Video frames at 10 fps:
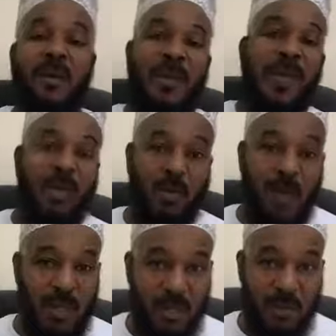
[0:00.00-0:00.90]
then do
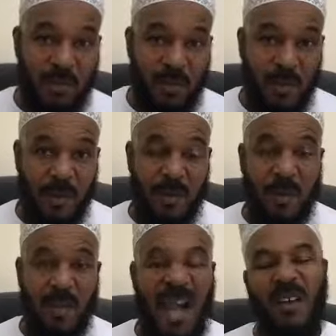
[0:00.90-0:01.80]
it
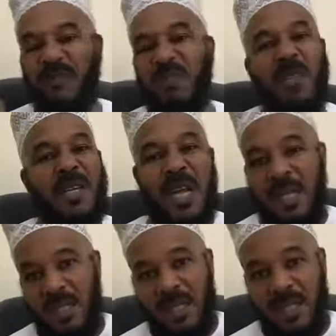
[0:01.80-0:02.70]
after
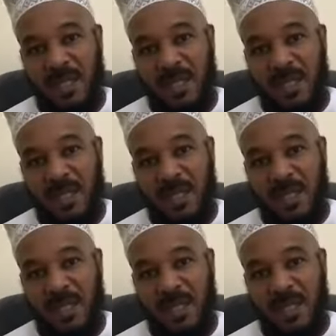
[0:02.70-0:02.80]
midnight.